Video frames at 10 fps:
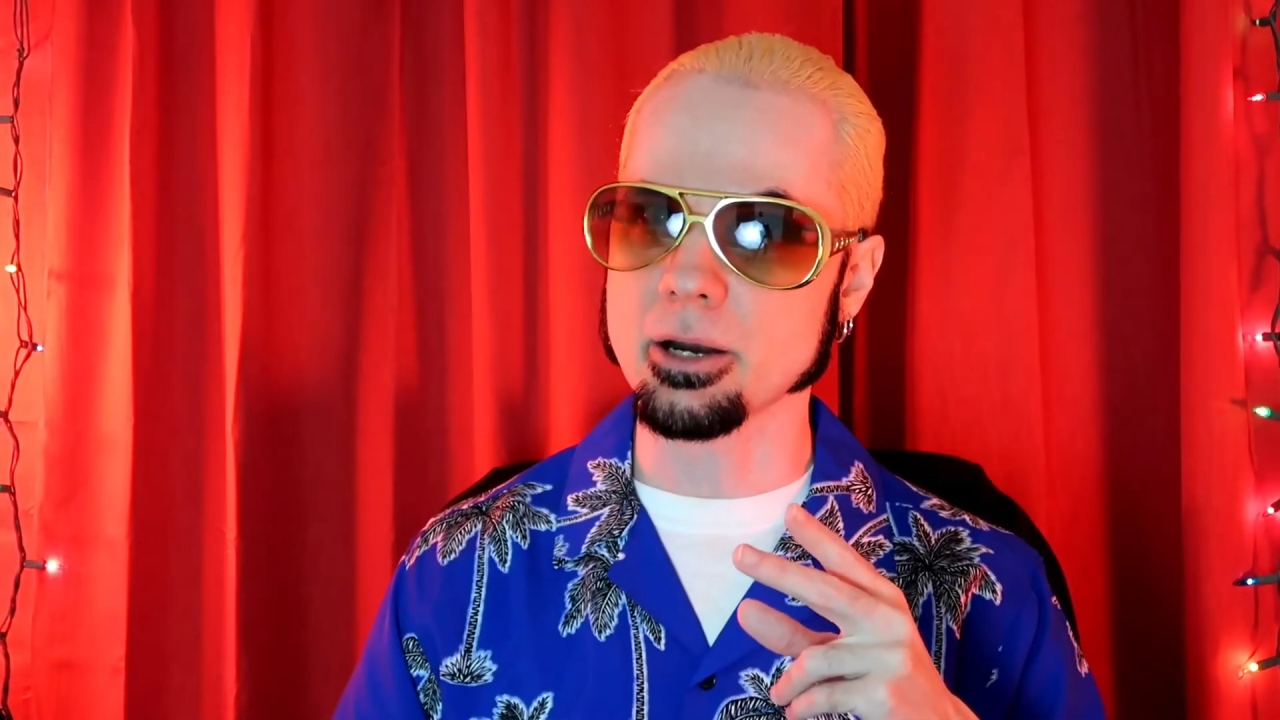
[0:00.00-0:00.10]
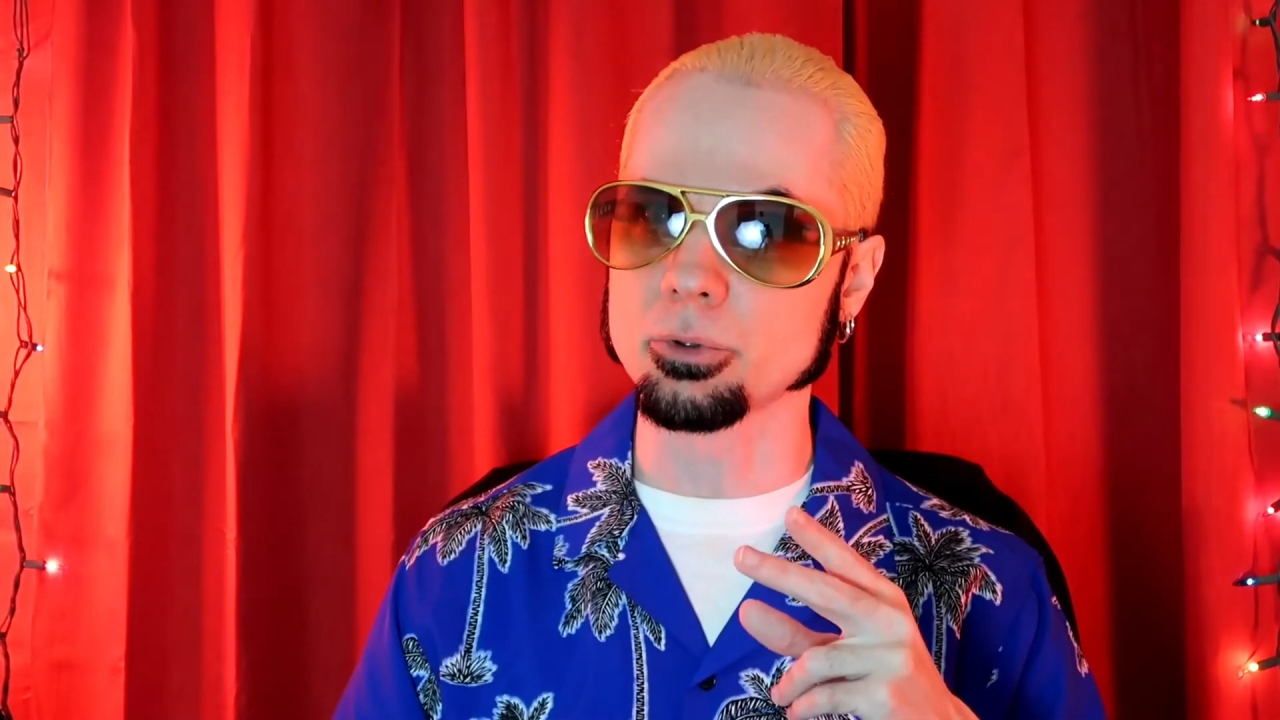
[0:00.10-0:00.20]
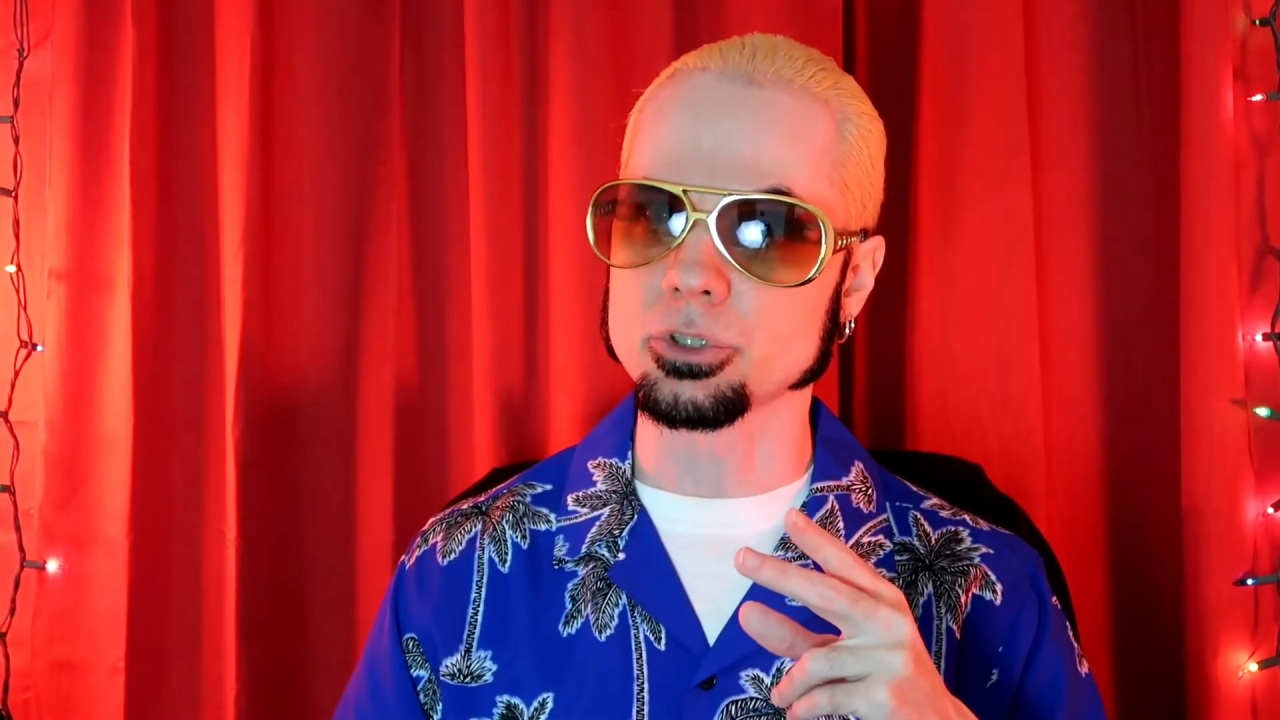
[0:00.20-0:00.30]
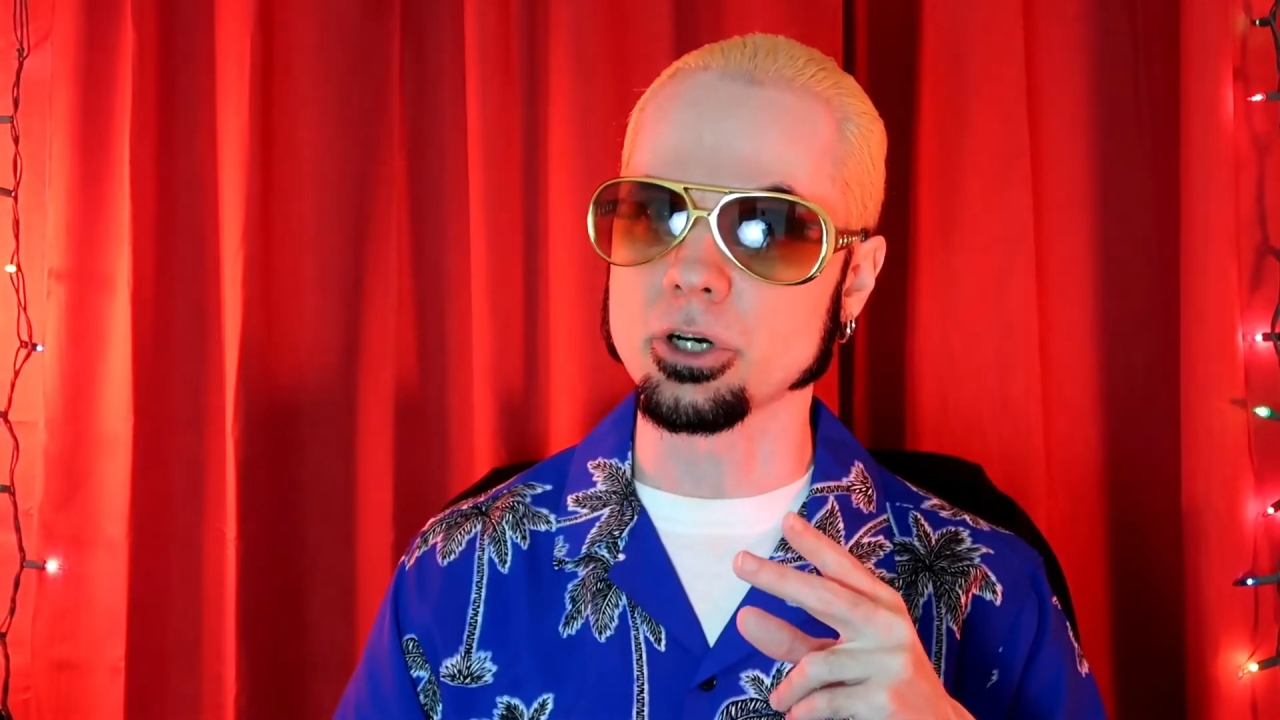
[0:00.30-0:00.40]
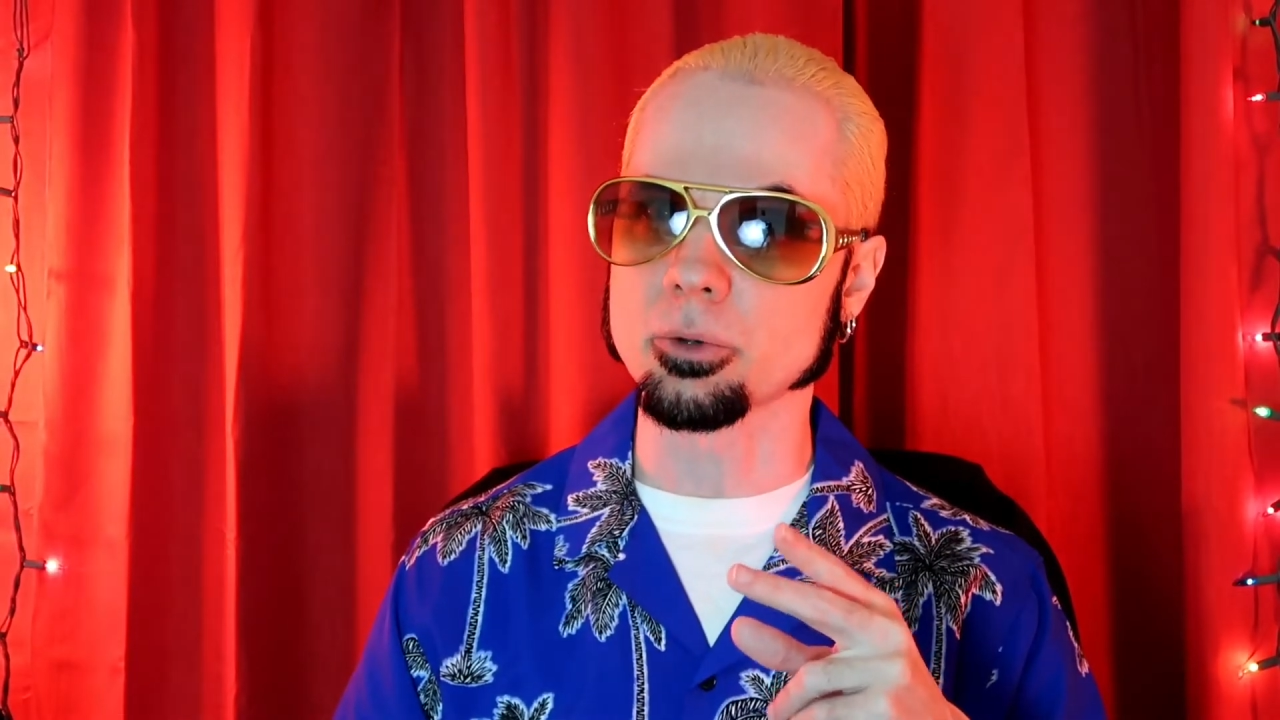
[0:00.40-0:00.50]

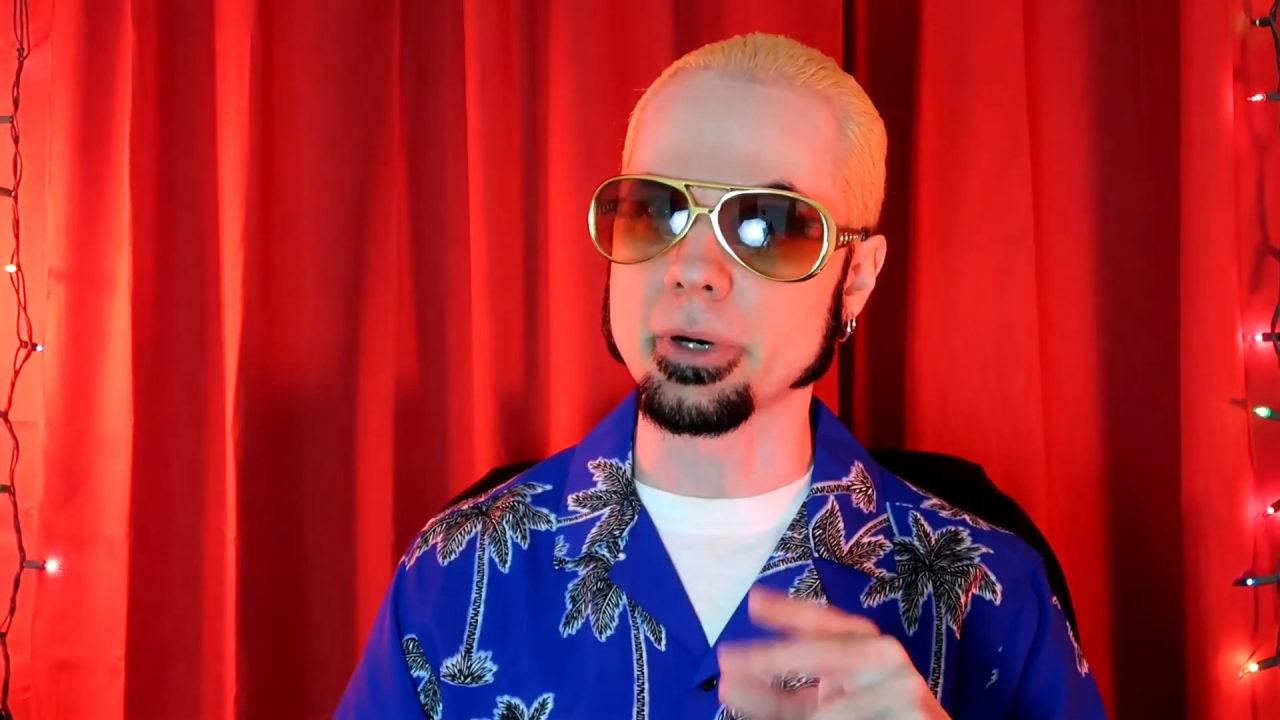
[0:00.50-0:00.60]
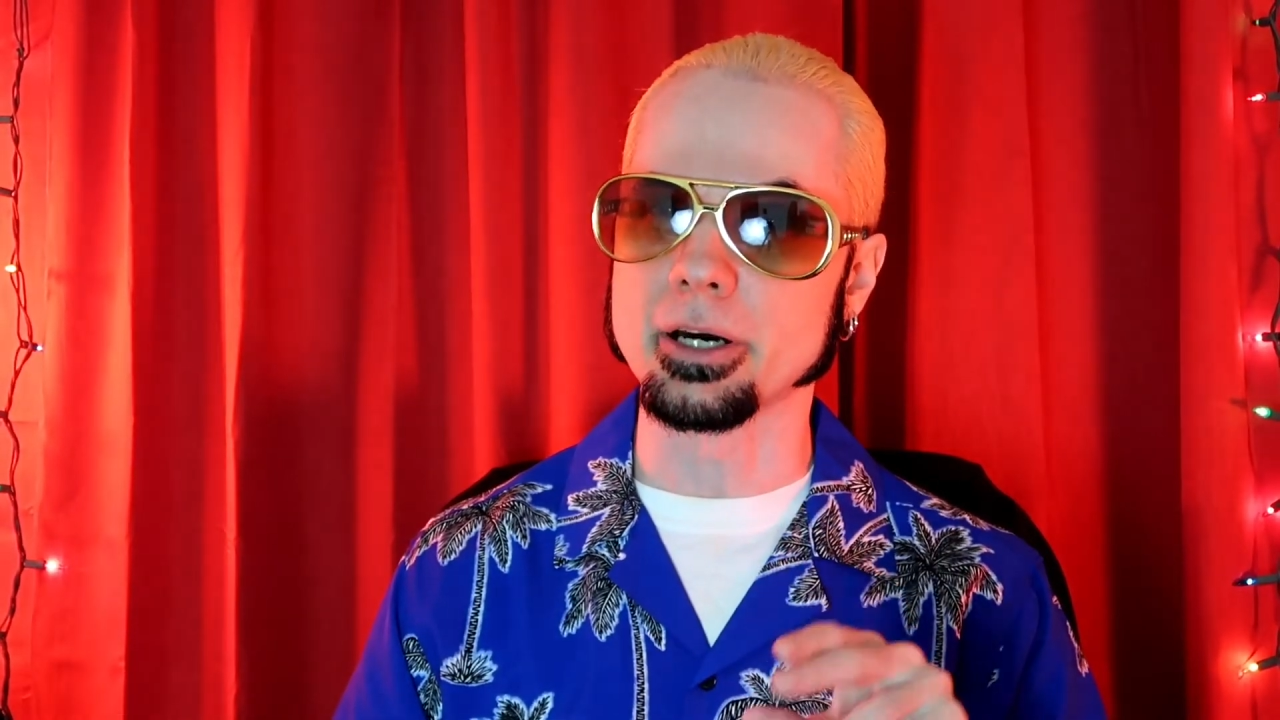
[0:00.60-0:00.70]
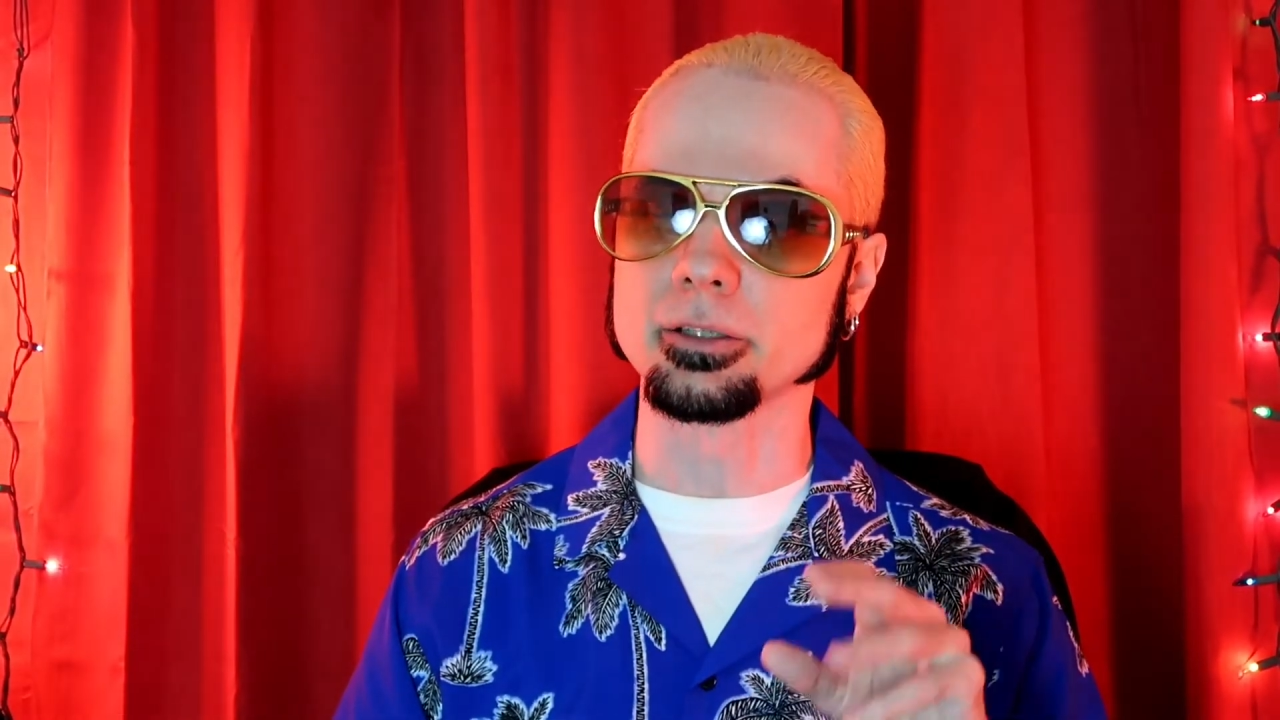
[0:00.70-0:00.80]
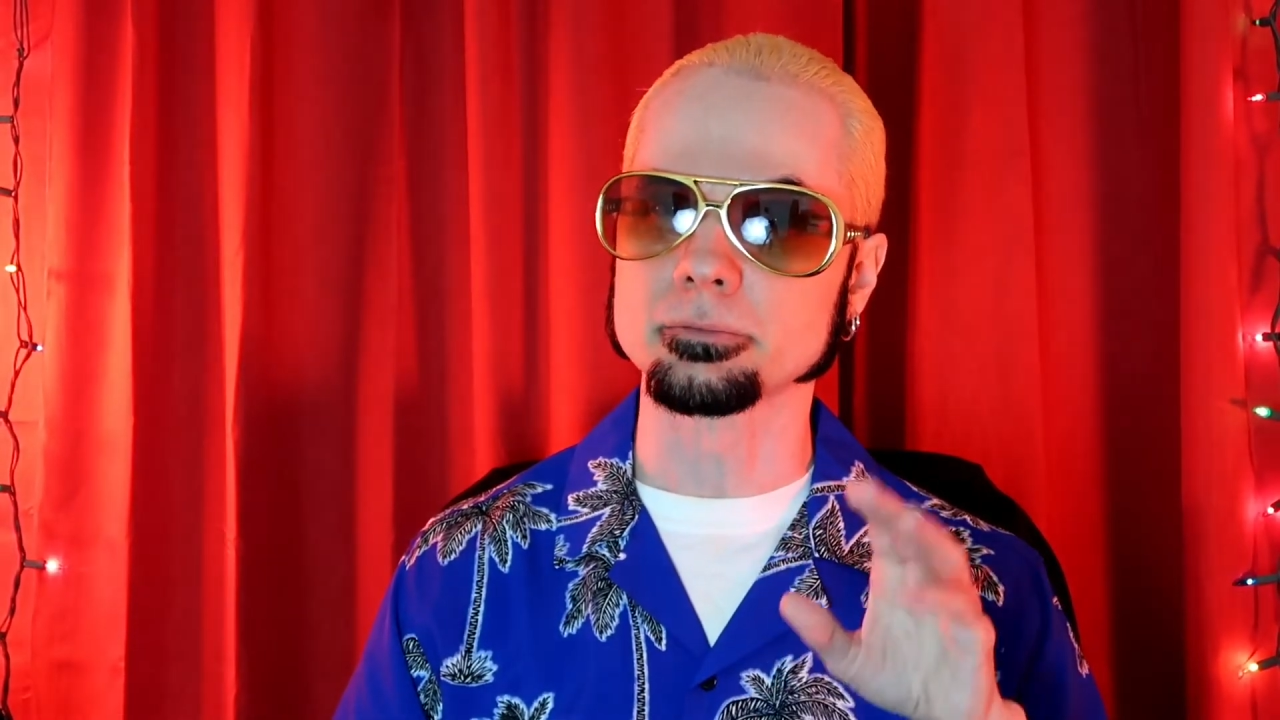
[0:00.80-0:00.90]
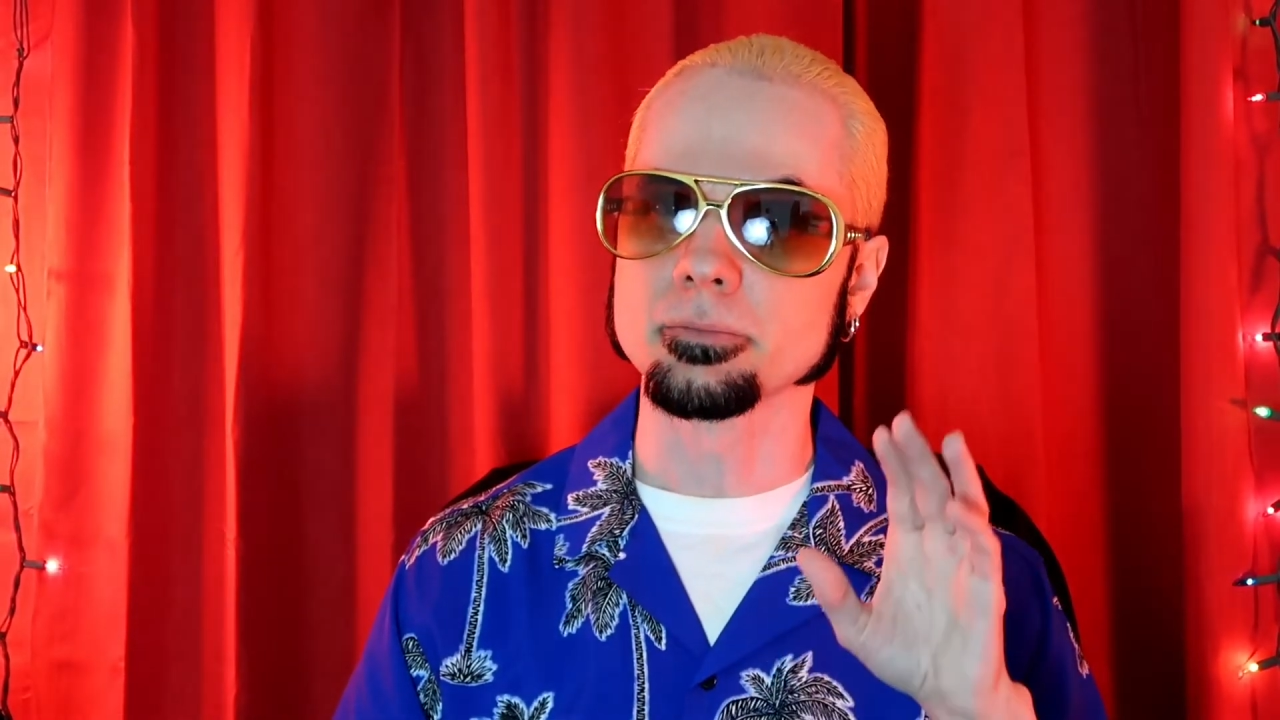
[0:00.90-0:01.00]
would talk
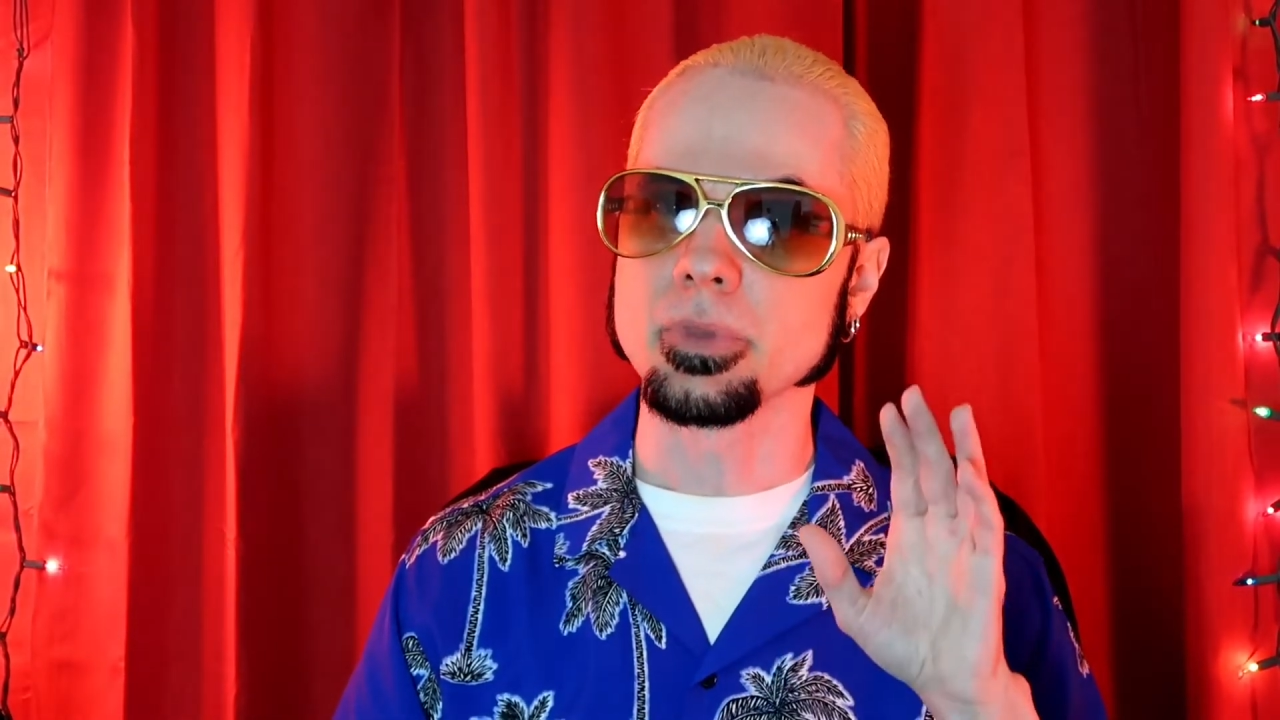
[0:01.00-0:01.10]
about,